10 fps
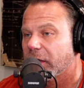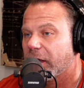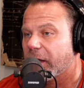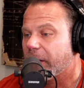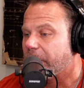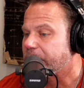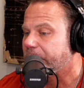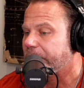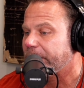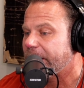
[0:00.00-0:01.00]

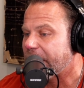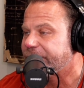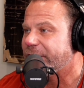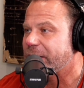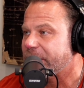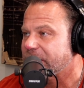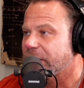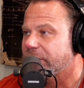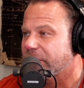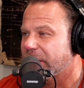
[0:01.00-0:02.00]
I find
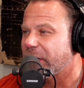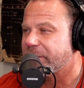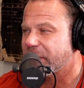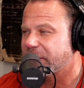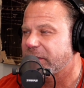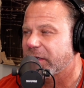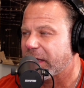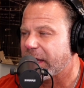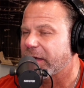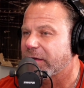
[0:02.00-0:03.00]
myself whenever I miss it,
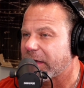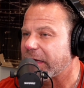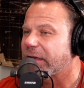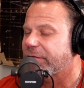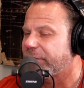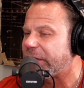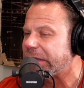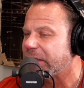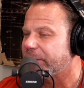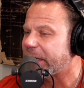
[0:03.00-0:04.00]
I can
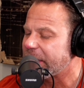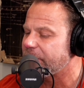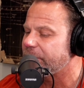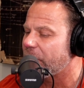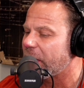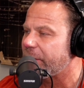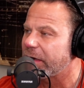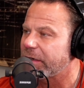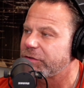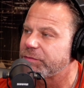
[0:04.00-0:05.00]
feel it, but I need more. I
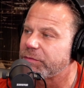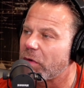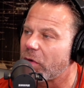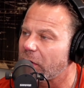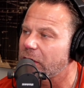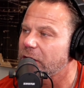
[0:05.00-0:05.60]
want to do more.